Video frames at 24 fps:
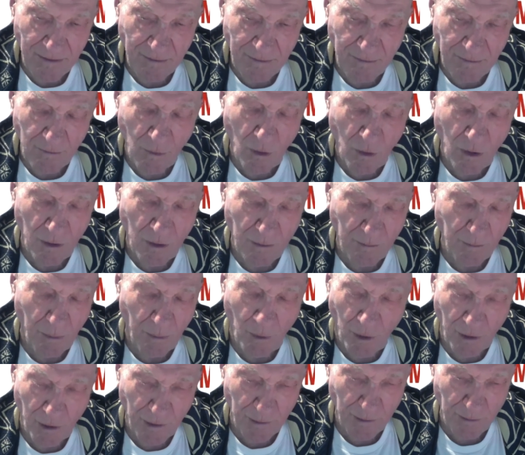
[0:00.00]
more
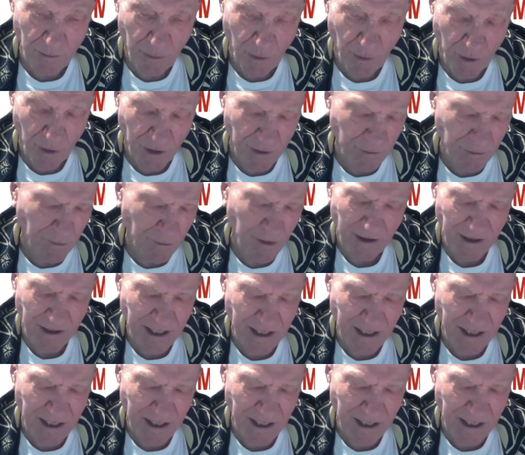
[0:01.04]
important point, well,